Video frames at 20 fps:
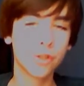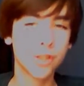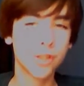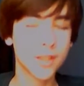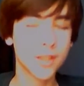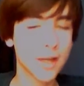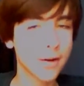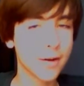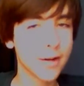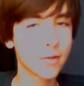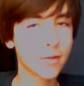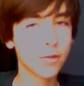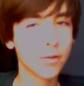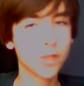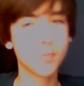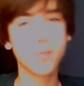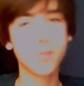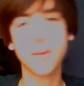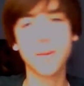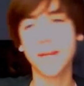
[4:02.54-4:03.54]
scary and
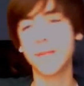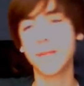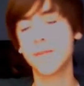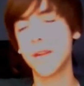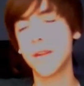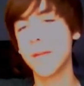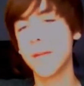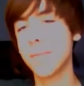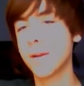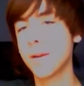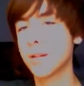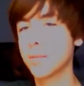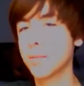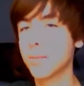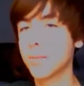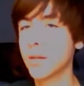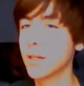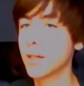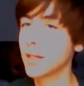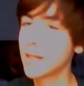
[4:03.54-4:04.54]
gruesome and might give you nightmares,
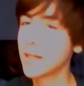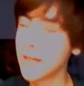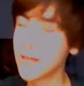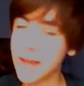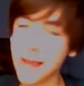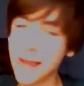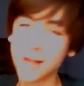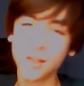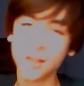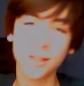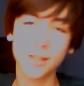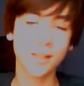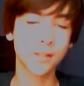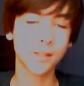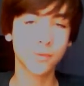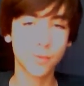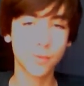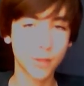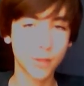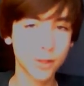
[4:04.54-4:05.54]
but he actually is
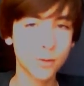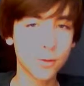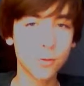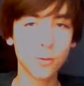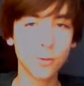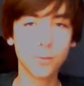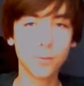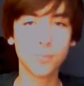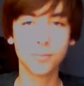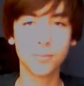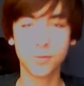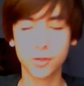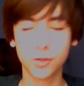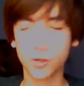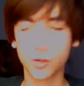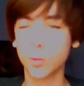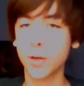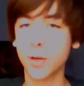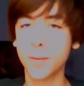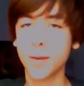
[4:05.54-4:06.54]
a really cool
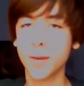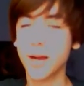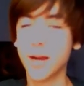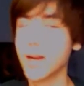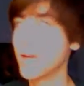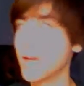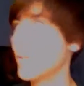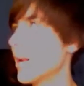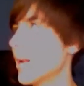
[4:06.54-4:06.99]
story behind him,